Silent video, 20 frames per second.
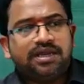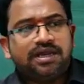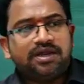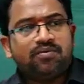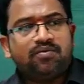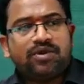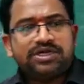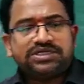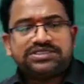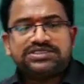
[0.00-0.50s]

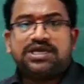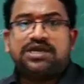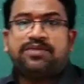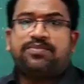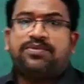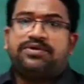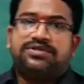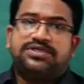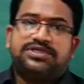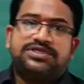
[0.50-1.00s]
And what's
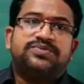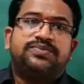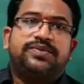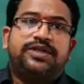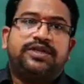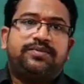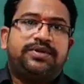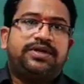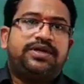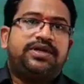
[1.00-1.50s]
happened to the
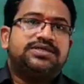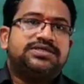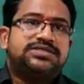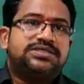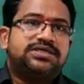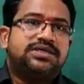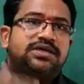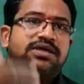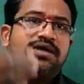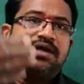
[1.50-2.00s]
smell, because